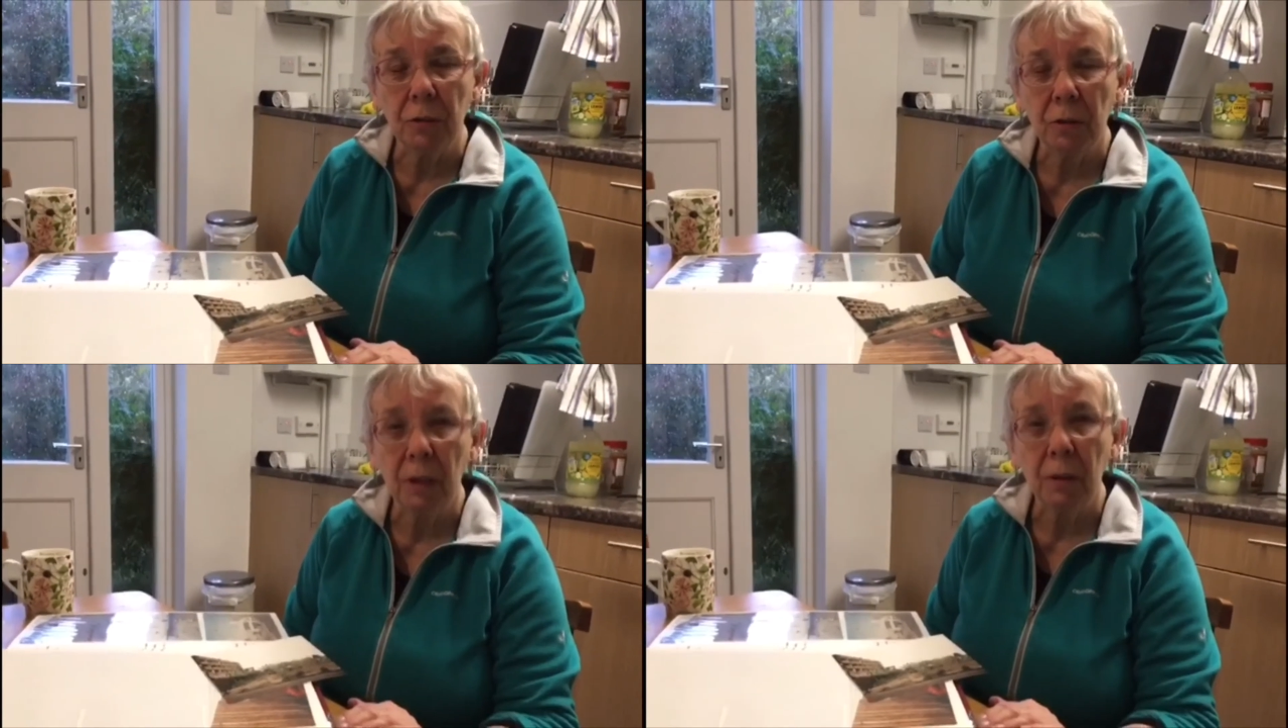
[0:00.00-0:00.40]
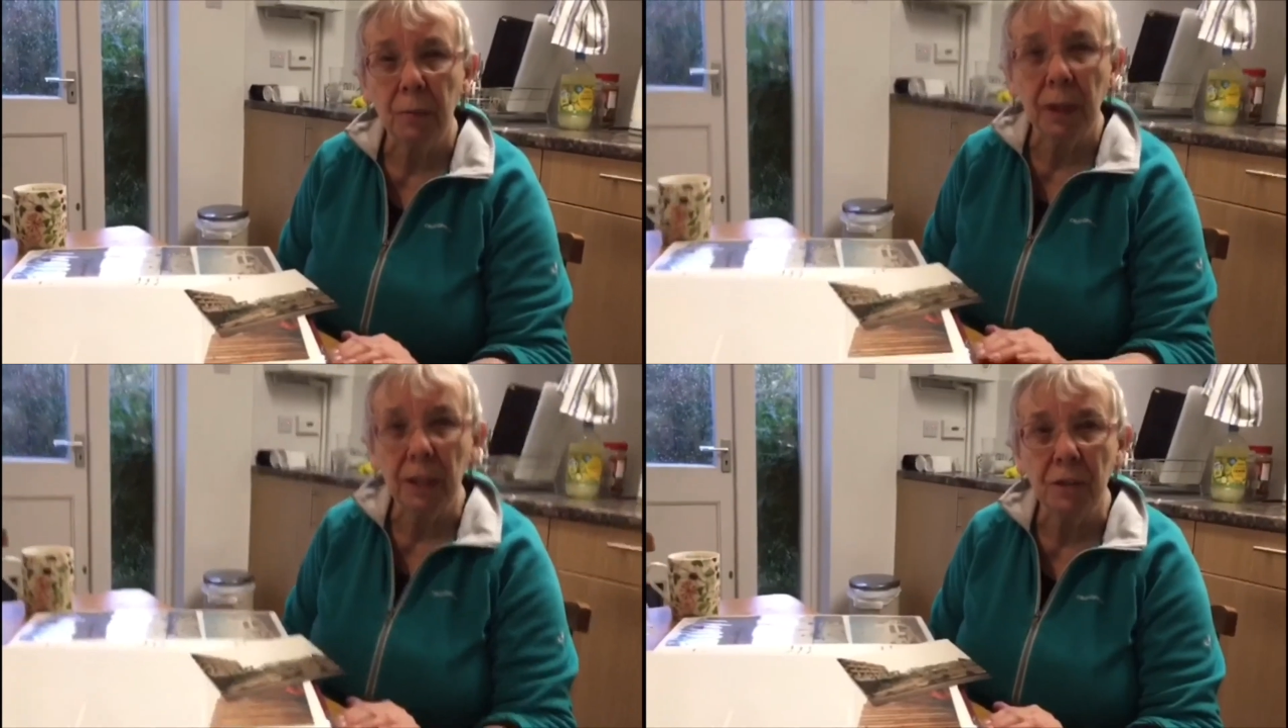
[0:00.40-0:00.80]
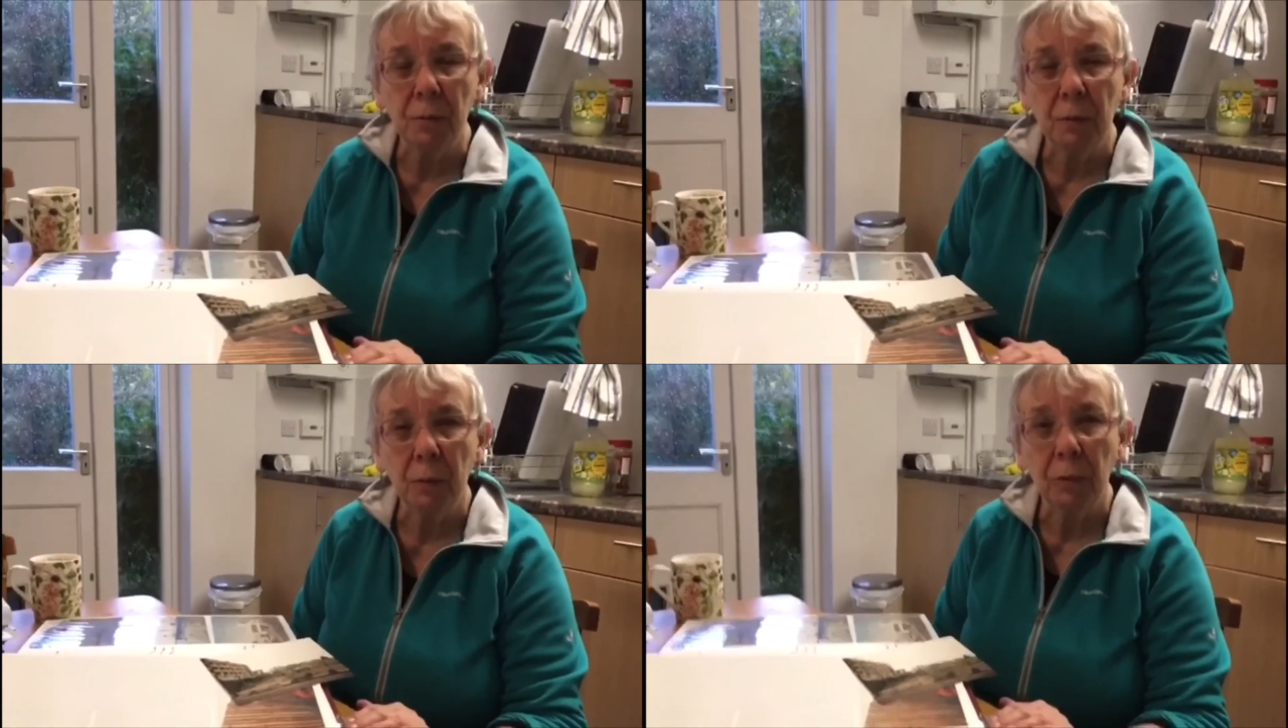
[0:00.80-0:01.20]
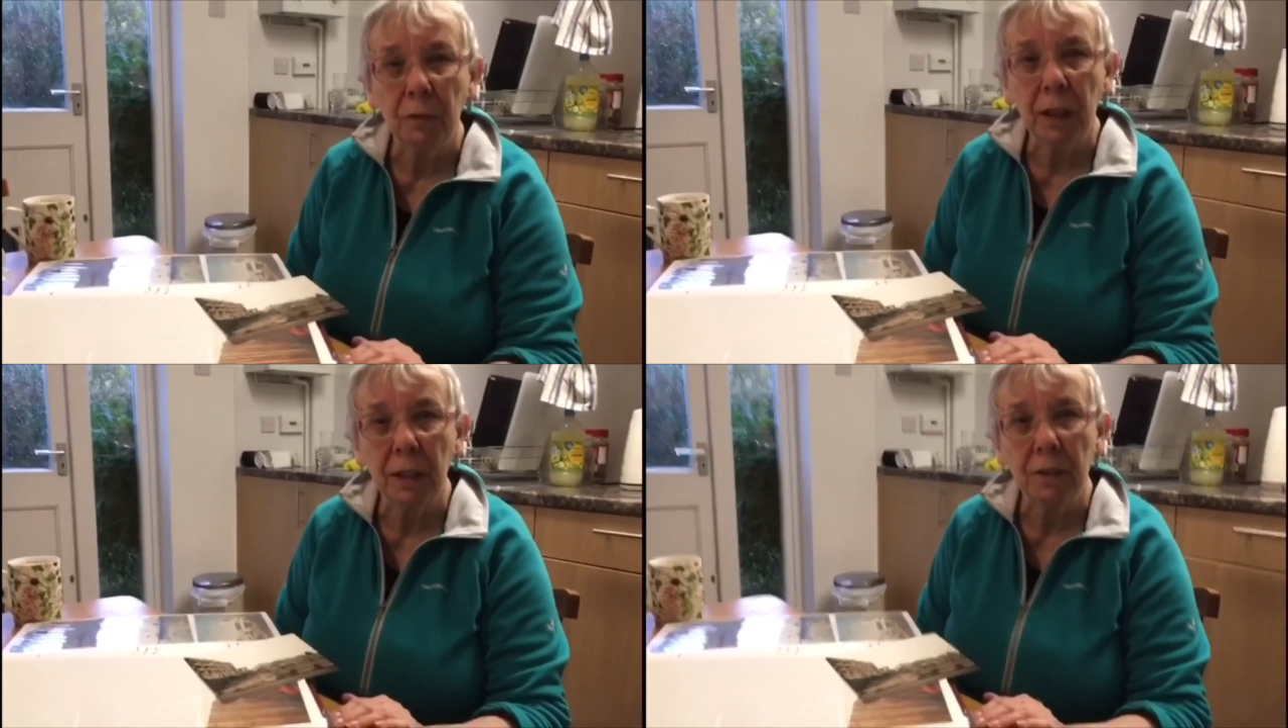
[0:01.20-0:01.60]
that the place we were
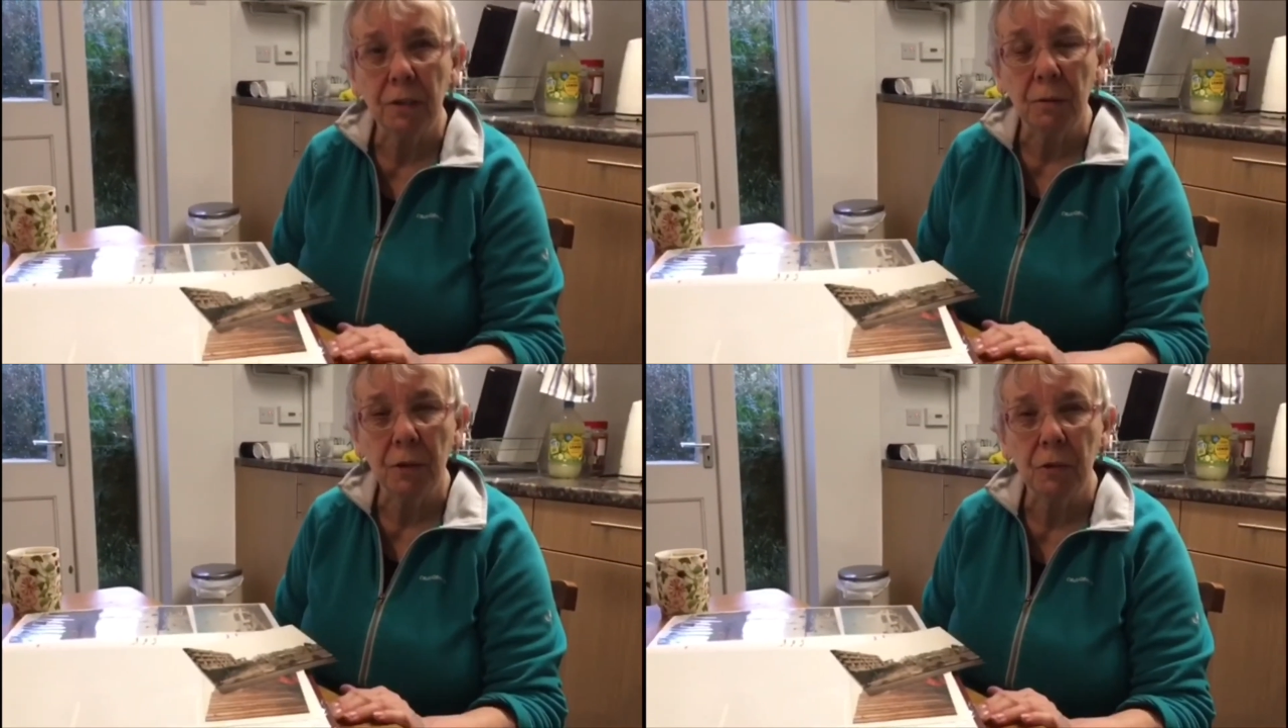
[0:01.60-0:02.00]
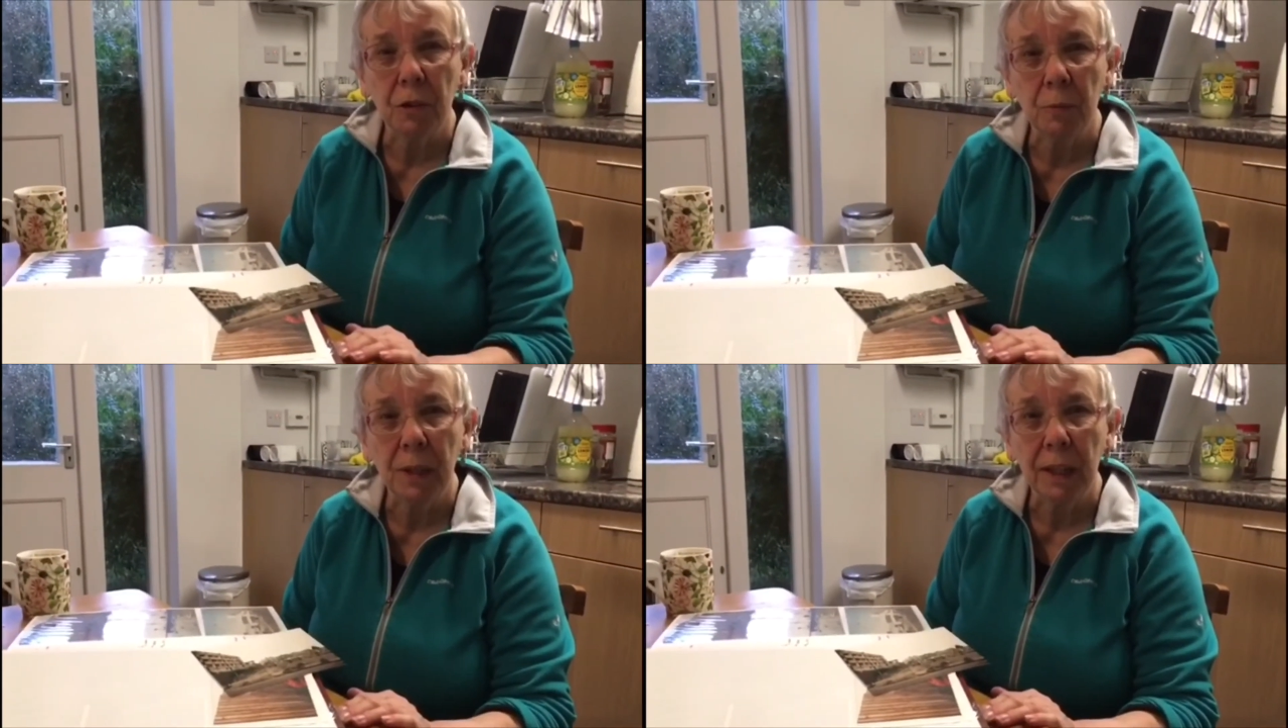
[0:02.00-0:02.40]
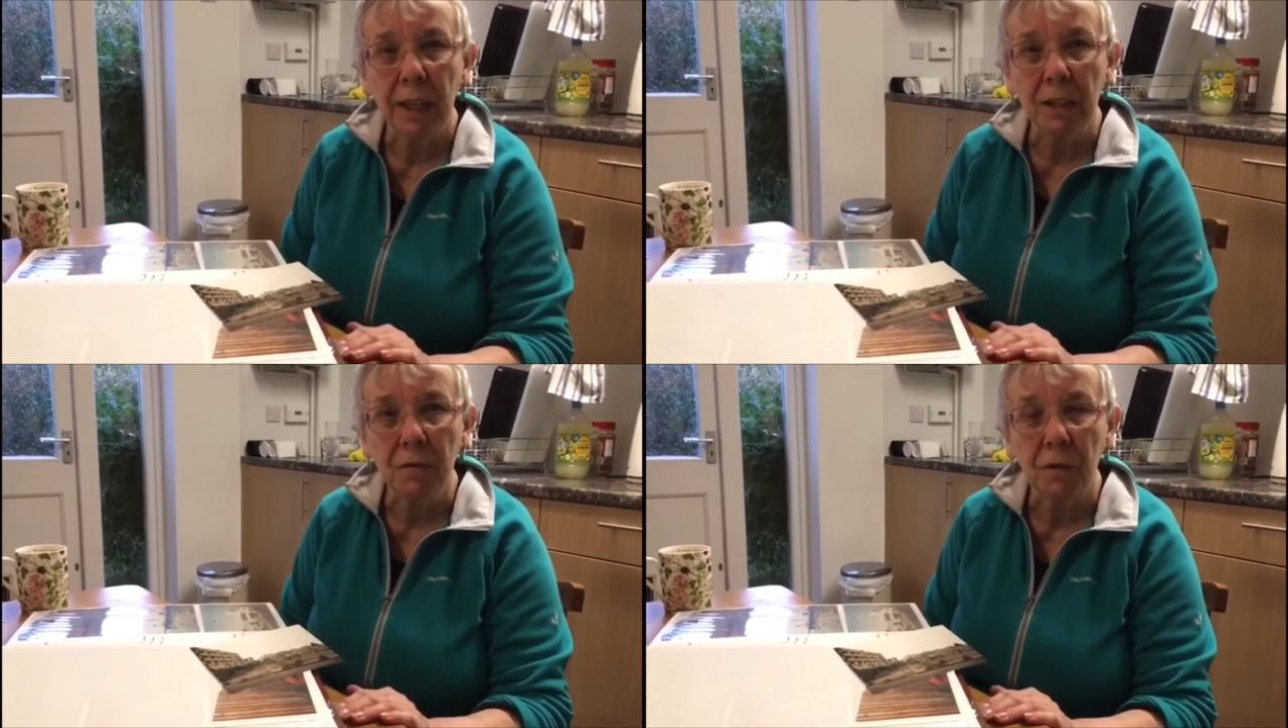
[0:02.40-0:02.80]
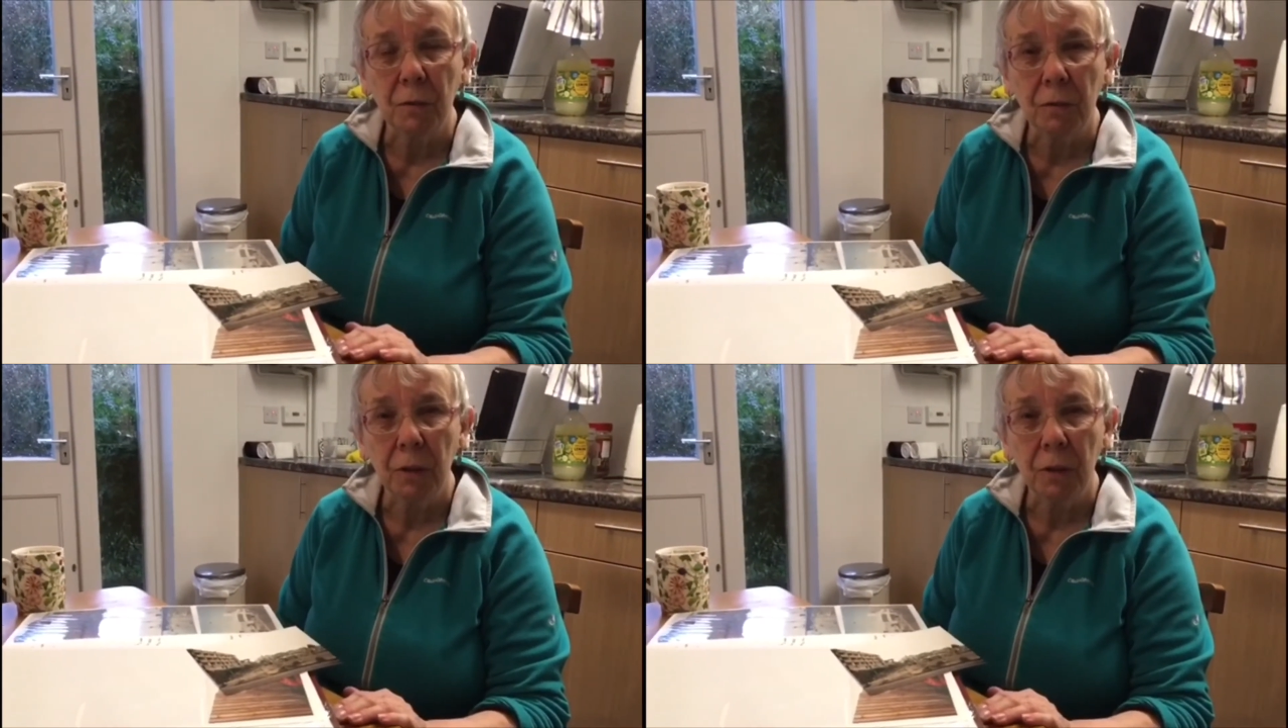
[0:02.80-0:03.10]
moving into was going to be nice for